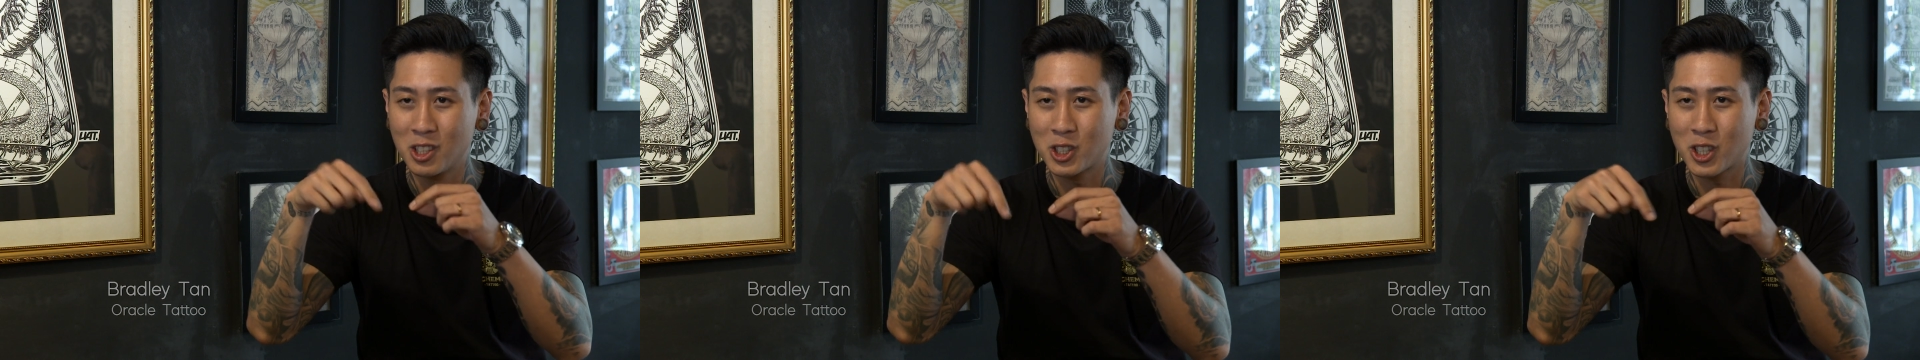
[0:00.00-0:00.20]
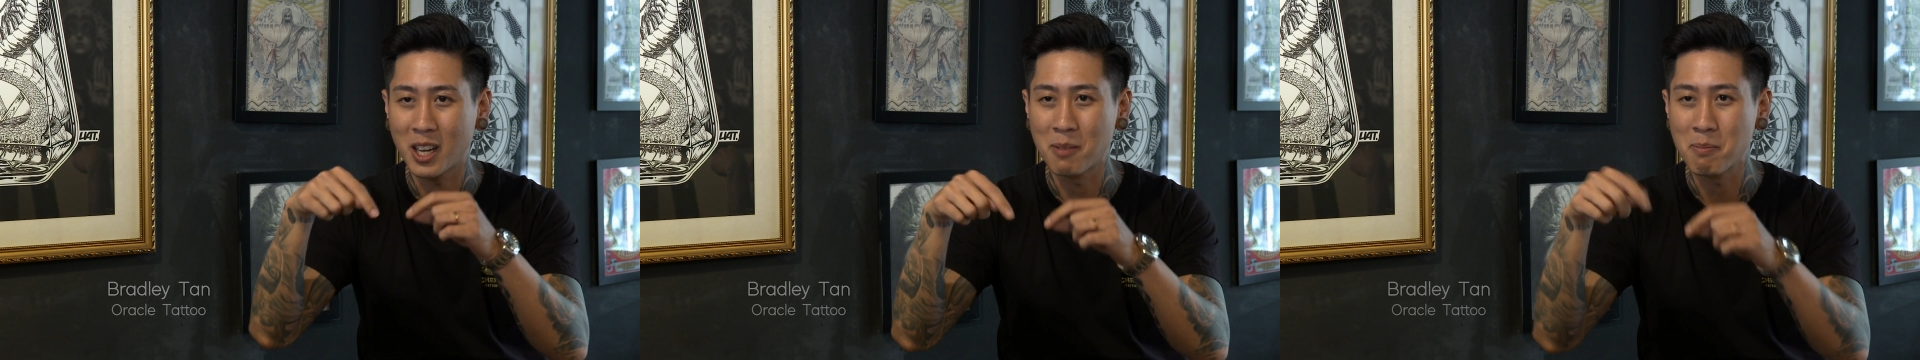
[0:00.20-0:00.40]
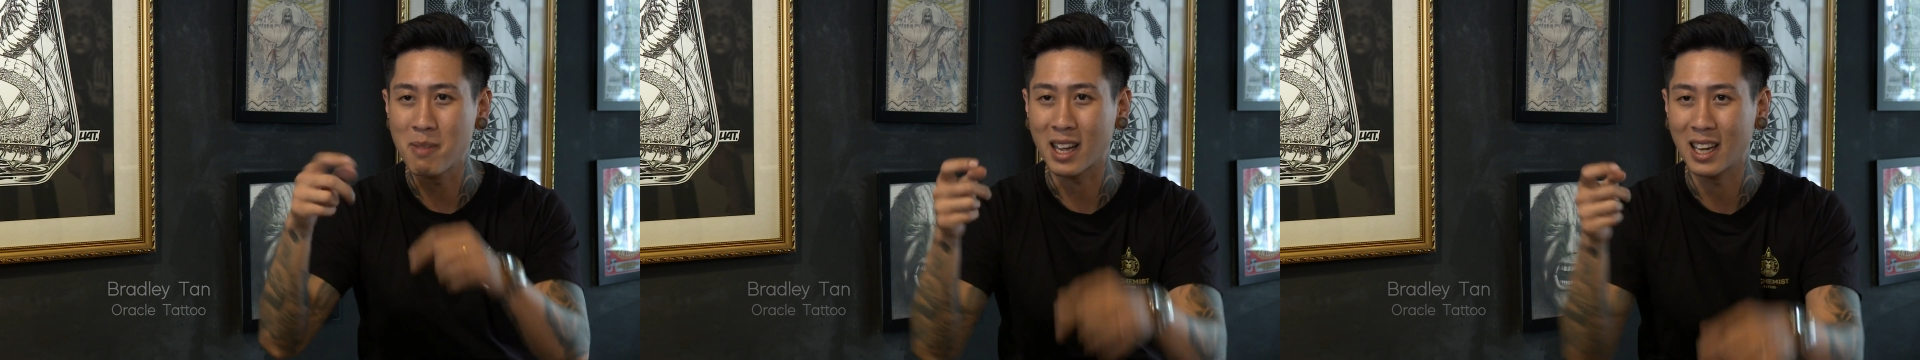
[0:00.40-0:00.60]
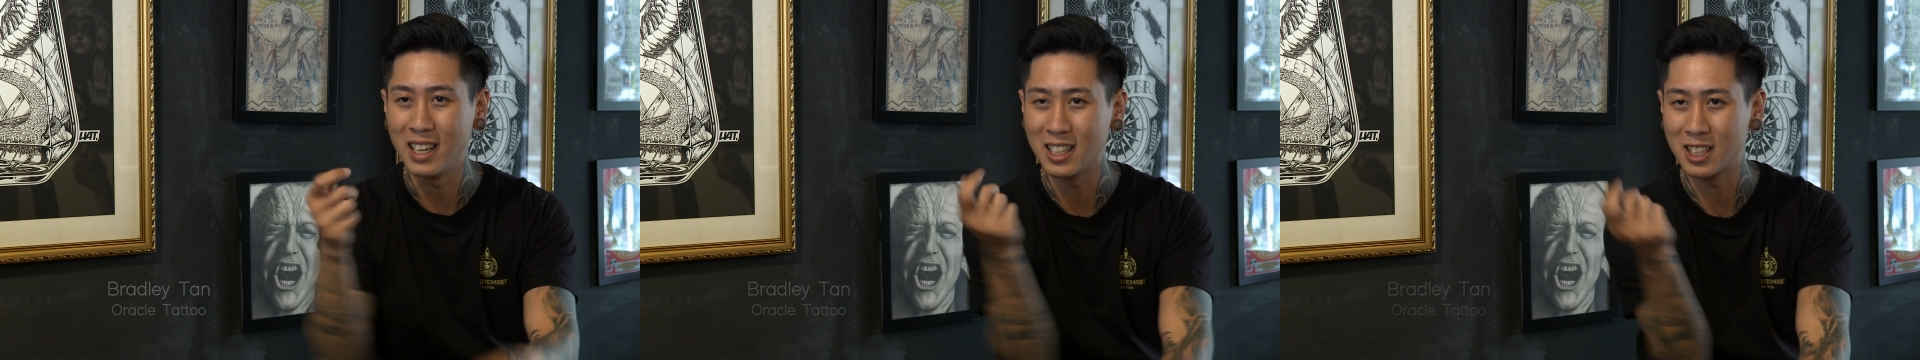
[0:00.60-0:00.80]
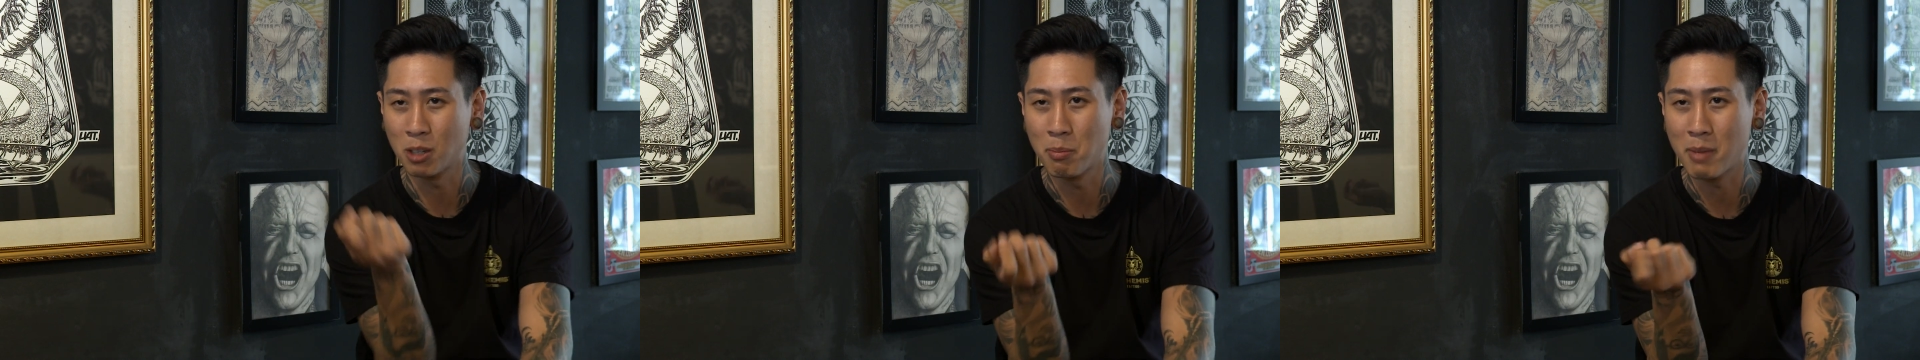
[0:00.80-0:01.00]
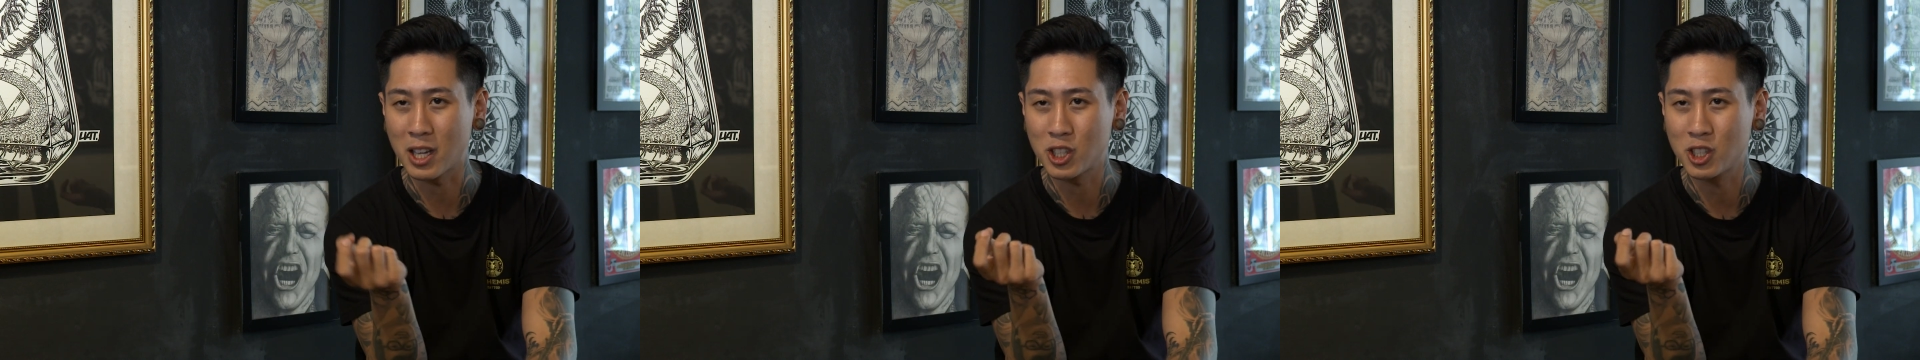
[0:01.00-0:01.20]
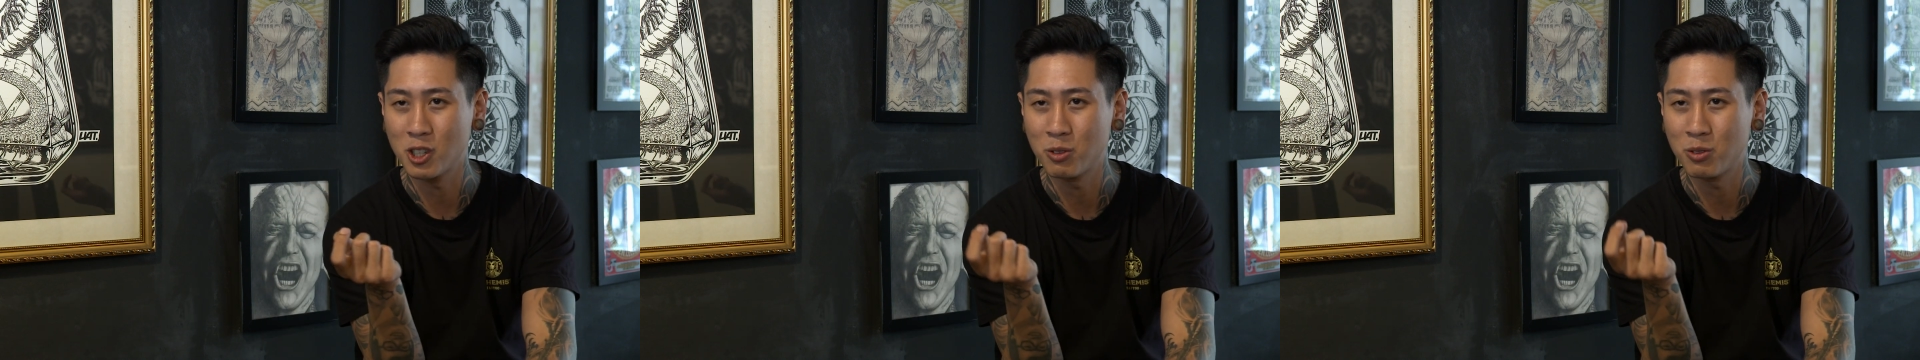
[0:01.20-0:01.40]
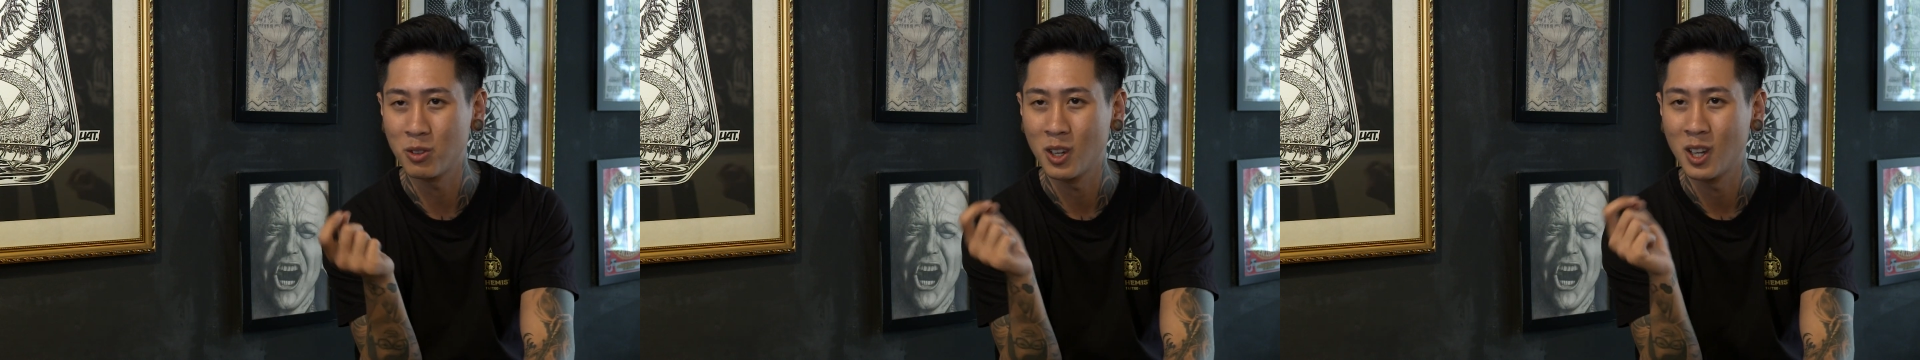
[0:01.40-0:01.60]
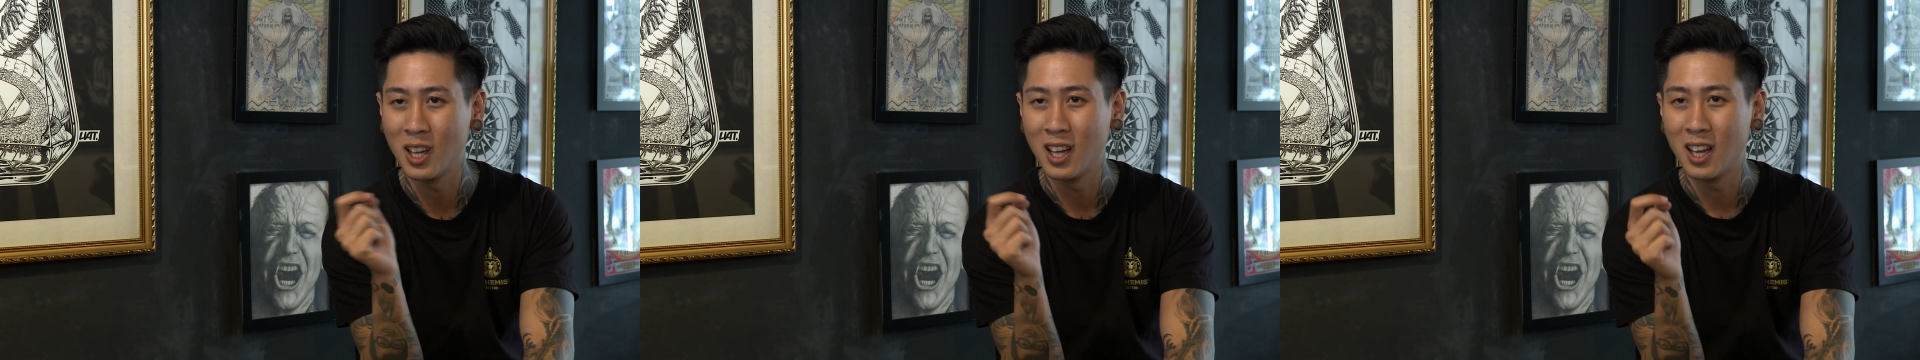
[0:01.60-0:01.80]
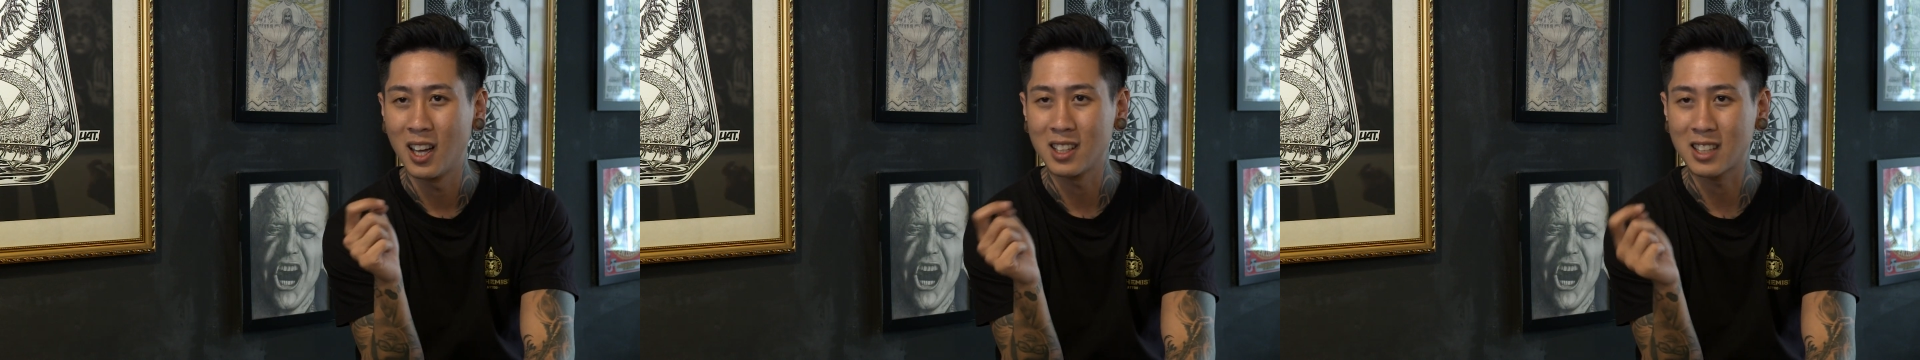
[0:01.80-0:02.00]
trying to make a little
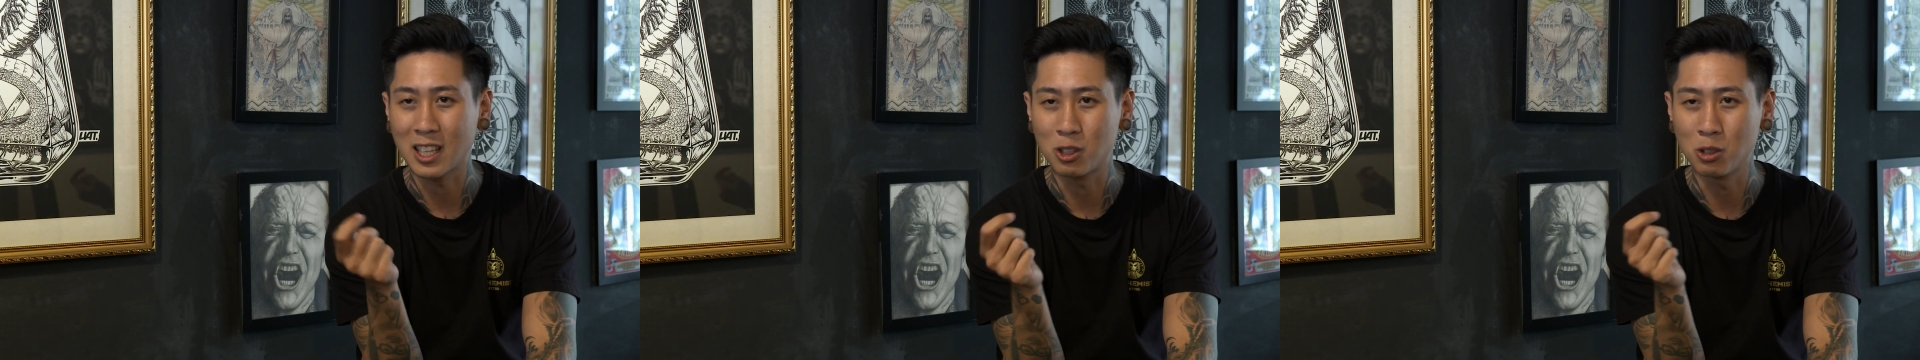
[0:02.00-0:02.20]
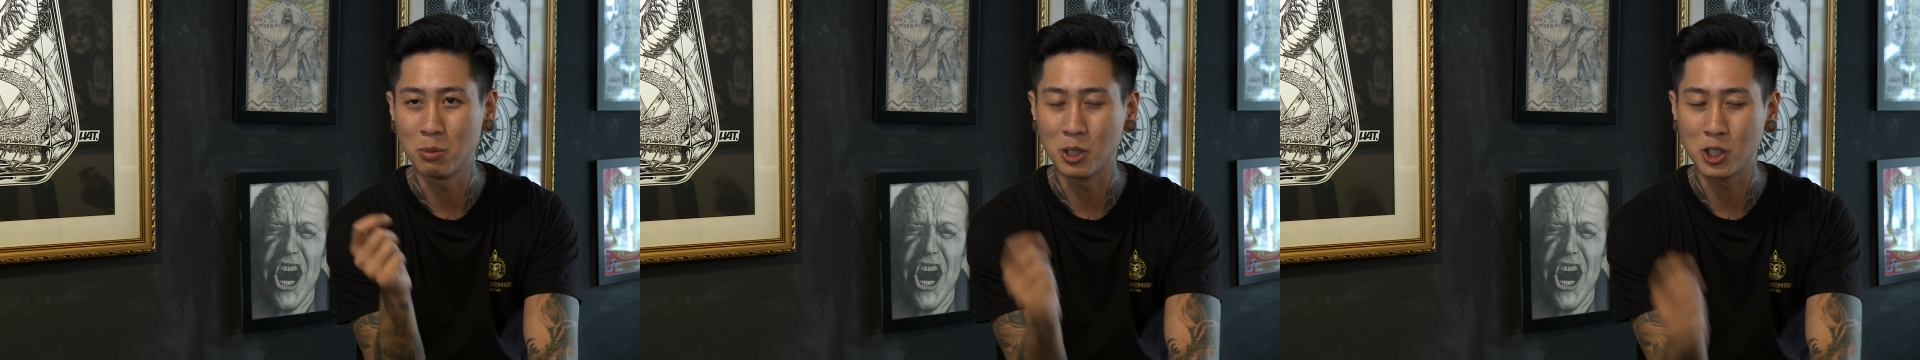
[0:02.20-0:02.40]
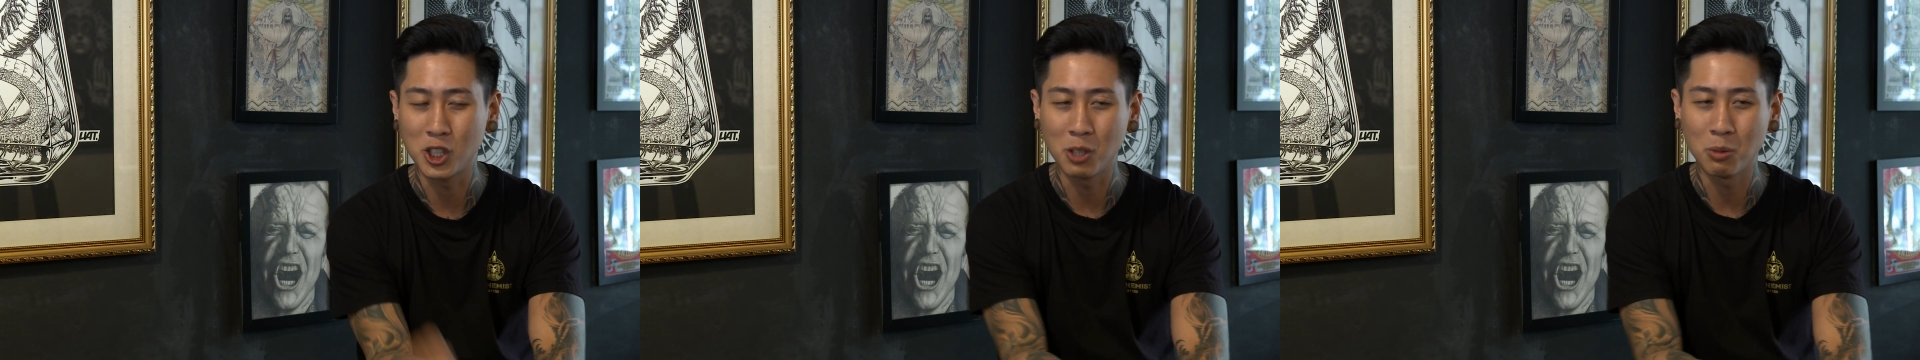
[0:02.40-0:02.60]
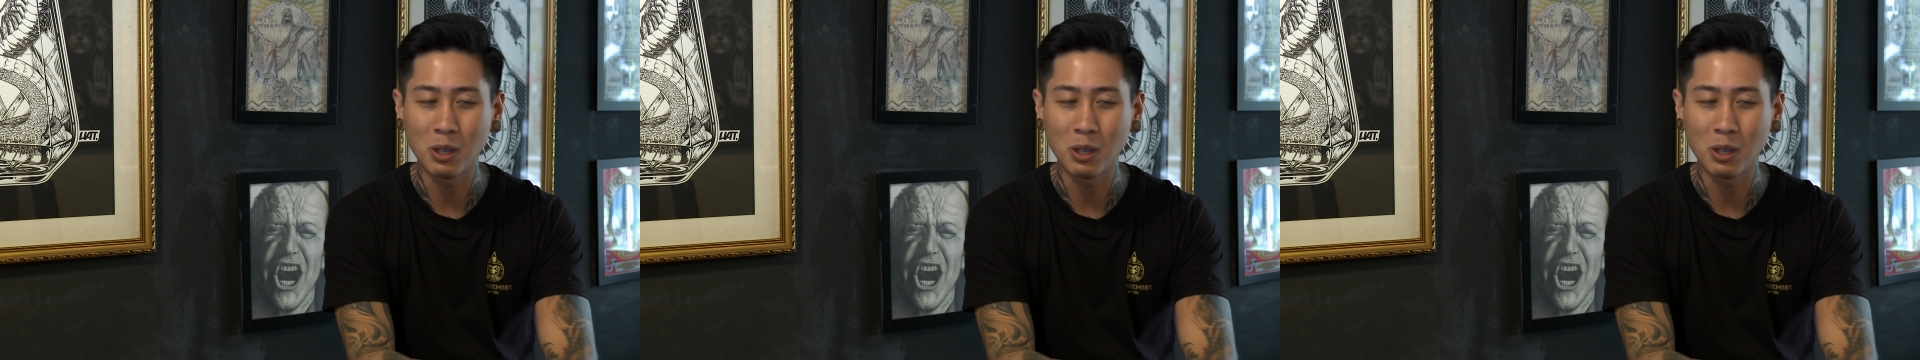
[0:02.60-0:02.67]
makeshift tattoo machine.